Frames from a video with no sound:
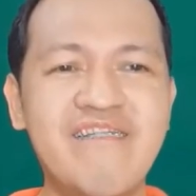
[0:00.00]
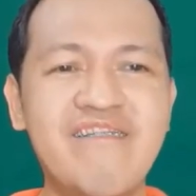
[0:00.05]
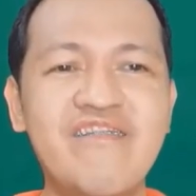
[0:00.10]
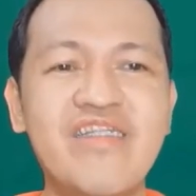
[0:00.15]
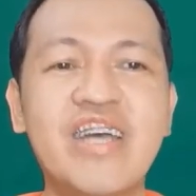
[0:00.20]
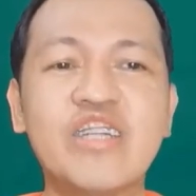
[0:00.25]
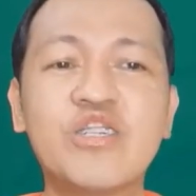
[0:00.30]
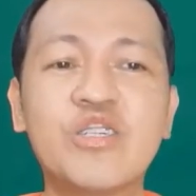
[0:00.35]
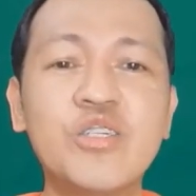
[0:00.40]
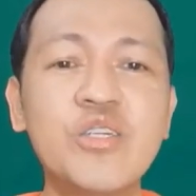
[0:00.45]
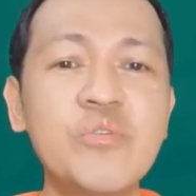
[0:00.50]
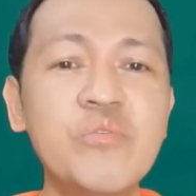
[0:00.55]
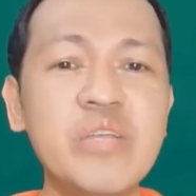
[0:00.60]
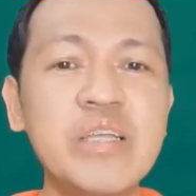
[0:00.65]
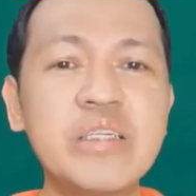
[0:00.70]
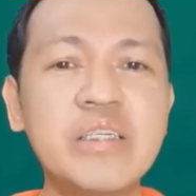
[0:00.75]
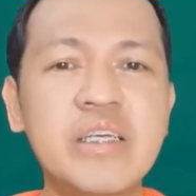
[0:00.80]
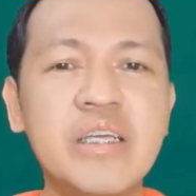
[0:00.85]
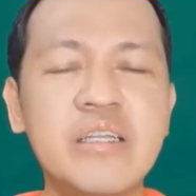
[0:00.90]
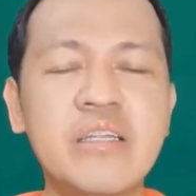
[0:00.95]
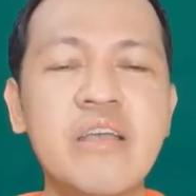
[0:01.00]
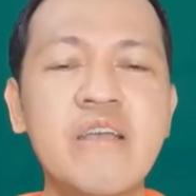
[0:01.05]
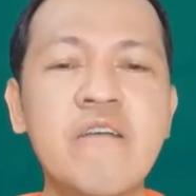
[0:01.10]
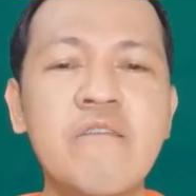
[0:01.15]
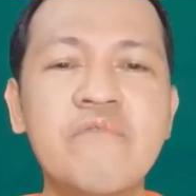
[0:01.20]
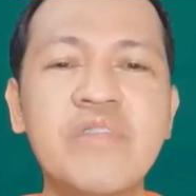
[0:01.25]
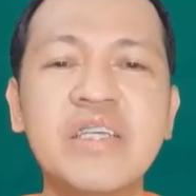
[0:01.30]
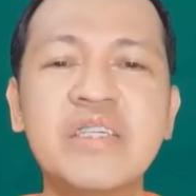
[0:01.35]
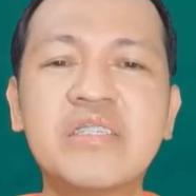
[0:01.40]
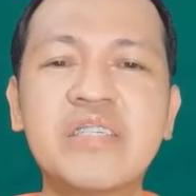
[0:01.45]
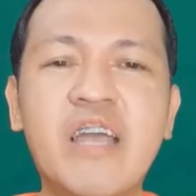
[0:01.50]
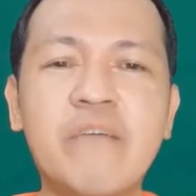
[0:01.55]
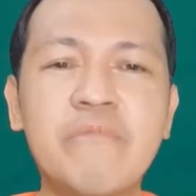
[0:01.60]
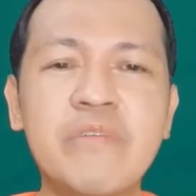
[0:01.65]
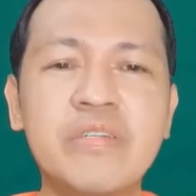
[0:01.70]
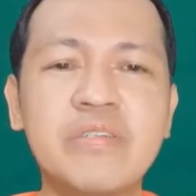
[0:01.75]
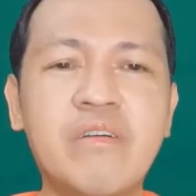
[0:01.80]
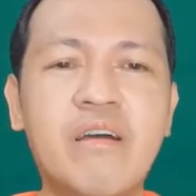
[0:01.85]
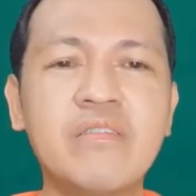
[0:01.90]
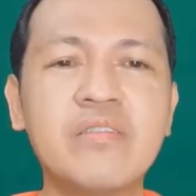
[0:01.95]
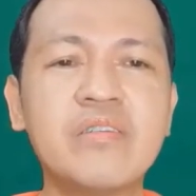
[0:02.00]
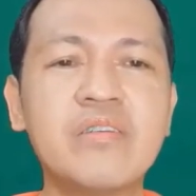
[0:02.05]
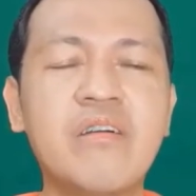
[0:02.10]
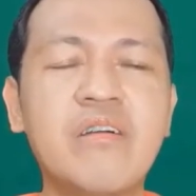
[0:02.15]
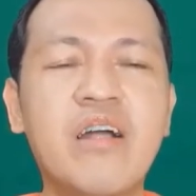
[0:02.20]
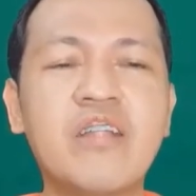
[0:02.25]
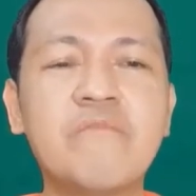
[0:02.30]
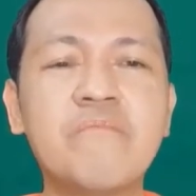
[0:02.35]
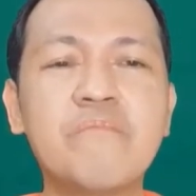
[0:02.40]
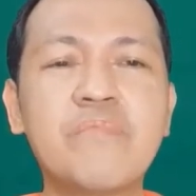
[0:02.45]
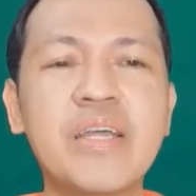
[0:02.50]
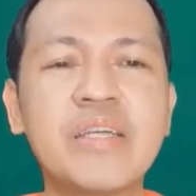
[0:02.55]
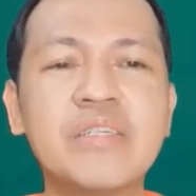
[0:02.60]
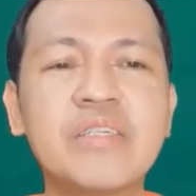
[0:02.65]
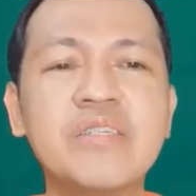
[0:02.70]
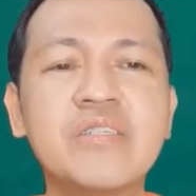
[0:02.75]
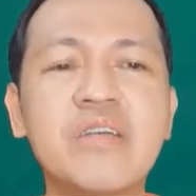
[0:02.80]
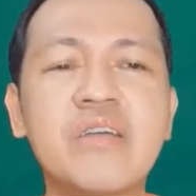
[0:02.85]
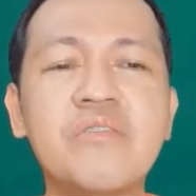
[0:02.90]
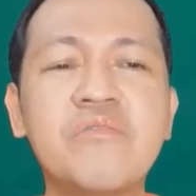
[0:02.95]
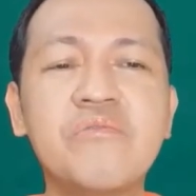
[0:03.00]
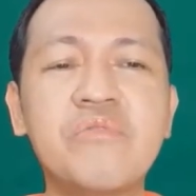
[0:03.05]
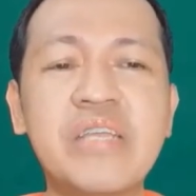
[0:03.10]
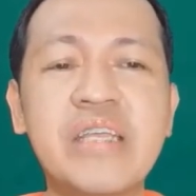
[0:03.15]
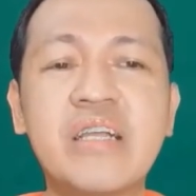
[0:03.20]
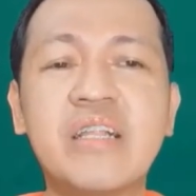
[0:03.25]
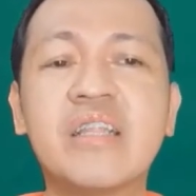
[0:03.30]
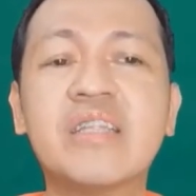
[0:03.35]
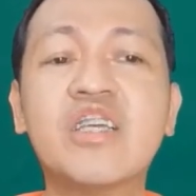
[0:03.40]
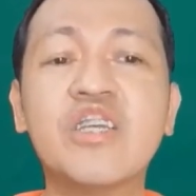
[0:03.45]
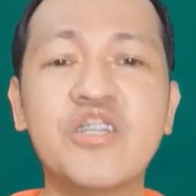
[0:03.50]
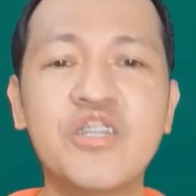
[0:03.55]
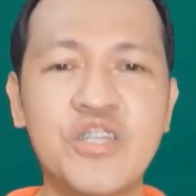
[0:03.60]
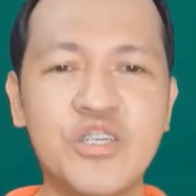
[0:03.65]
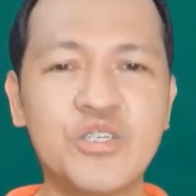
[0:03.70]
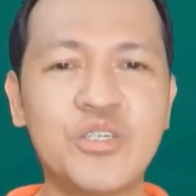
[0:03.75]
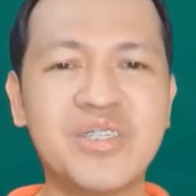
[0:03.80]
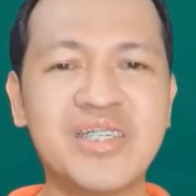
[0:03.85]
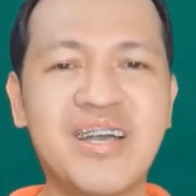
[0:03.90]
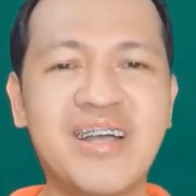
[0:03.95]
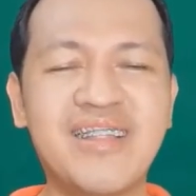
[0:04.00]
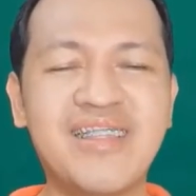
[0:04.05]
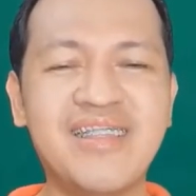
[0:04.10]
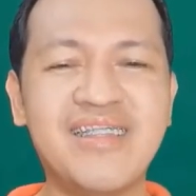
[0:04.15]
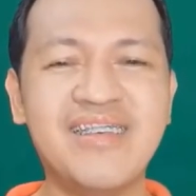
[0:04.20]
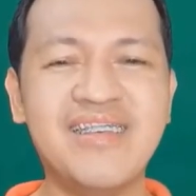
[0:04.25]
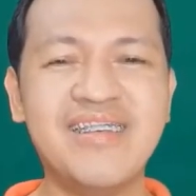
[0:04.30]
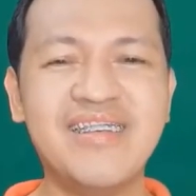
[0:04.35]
That's the reason this type is also called present unreal conditional.